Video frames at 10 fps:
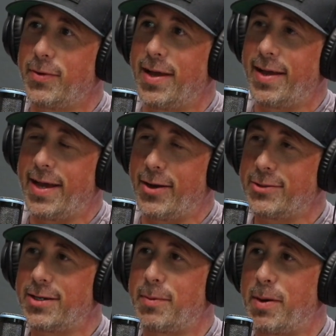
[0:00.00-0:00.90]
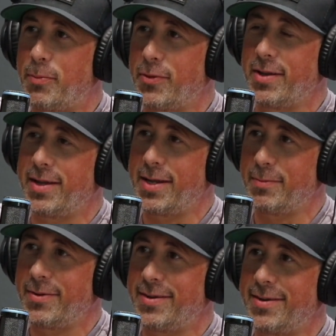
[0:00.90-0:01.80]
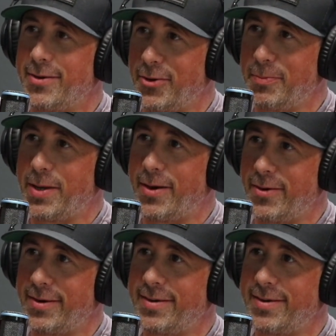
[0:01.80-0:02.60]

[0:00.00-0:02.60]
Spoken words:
How did you come up with the name N.E.R.D Power?